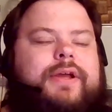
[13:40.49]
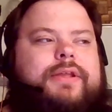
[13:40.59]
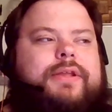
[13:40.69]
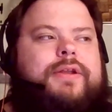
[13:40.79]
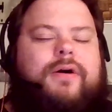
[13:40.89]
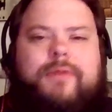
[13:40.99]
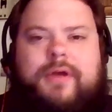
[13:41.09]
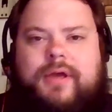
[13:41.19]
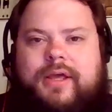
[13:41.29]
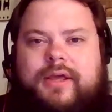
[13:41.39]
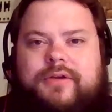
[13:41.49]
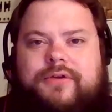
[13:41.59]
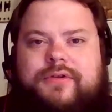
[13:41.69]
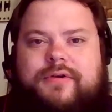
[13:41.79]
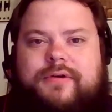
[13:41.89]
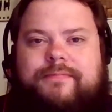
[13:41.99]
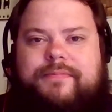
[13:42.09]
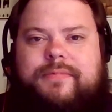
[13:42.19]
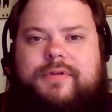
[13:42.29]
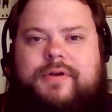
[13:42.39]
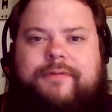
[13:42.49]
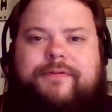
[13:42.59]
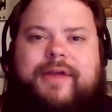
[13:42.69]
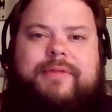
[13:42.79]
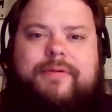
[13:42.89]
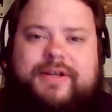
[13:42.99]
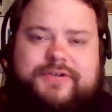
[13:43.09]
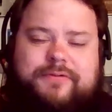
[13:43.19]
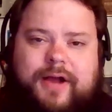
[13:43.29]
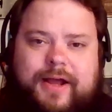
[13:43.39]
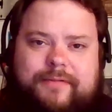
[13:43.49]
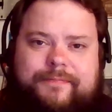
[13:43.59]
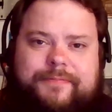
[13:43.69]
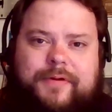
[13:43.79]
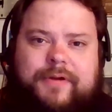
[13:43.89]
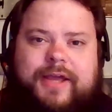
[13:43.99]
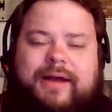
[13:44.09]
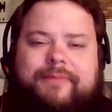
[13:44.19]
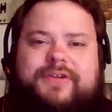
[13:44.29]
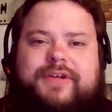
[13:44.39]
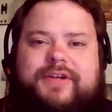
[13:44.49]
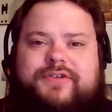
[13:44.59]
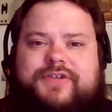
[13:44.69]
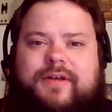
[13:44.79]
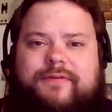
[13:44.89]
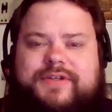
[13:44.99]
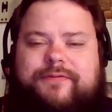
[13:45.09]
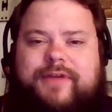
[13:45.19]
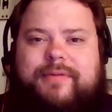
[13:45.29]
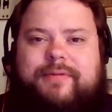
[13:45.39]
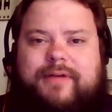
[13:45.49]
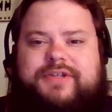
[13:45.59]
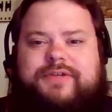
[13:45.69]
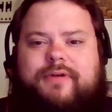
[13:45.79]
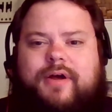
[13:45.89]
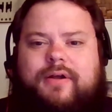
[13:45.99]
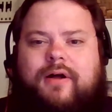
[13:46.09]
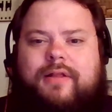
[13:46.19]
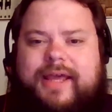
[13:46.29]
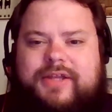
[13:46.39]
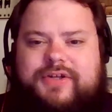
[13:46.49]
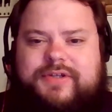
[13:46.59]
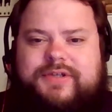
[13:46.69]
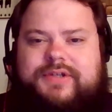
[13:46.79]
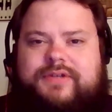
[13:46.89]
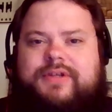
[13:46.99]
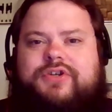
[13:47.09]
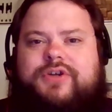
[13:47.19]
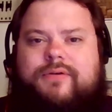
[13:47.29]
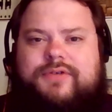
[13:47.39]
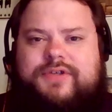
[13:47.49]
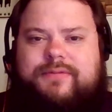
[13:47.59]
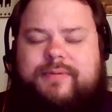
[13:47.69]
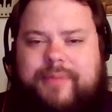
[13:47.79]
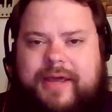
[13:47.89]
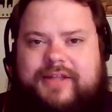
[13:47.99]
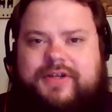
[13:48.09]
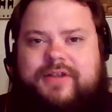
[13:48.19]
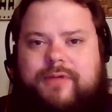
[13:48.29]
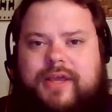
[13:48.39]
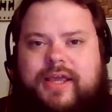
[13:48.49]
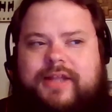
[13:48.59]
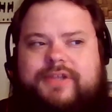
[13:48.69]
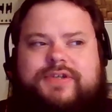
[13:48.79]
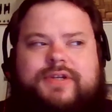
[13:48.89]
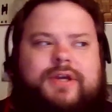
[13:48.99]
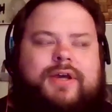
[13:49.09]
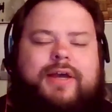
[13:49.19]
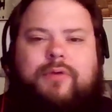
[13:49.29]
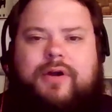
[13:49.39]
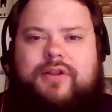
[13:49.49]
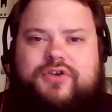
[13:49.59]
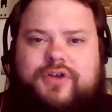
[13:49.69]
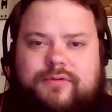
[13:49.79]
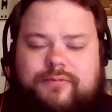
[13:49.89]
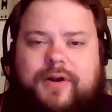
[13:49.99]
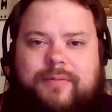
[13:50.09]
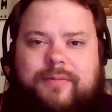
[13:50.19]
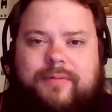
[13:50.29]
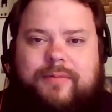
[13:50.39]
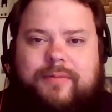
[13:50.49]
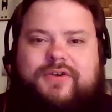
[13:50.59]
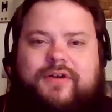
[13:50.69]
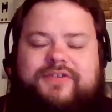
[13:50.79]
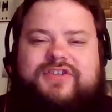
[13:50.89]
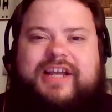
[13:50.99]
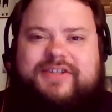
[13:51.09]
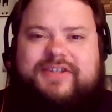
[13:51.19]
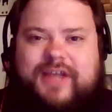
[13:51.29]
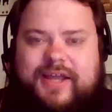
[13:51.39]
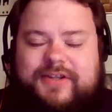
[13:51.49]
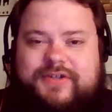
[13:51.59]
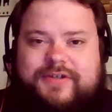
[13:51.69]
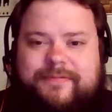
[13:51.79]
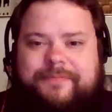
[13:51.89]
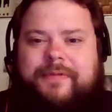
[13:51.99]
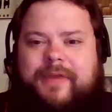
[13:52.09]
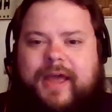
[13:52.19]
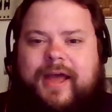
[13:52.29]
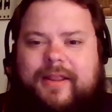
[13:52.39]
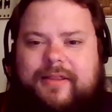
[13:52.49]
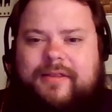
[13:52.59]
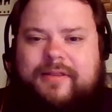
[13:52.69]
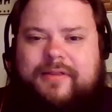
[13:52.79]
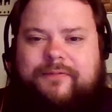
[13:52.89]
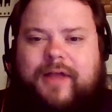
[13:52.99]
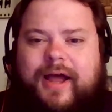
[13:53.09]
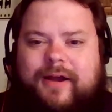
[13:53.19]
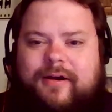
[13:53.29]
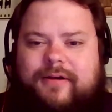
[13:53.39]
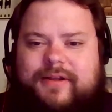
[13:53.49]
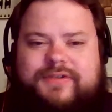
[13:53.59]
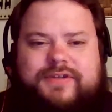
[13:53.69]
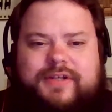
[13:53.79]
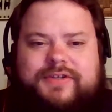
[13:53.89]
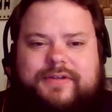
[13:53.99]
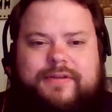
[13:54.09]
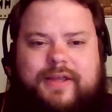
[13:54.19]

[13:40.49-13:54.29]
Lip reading: you're a family restaurant. Okay, you advertise yourself as a family restaurant, all ages. The shows with bands on the weekends, and one of the bands is called Sex Stains, and the flyer is